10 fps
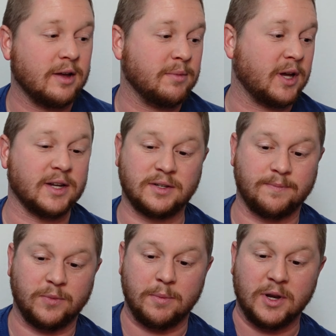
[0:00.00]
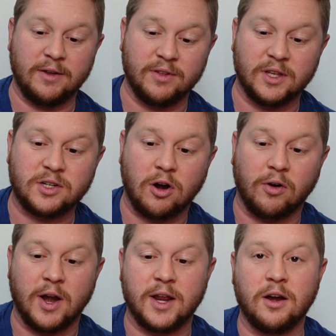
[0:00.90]
because I mean, even this
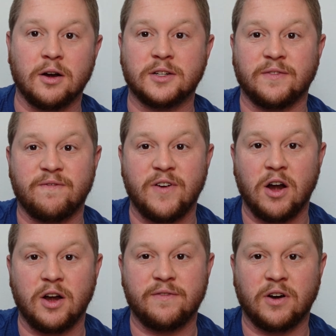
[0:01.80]
car right here is very,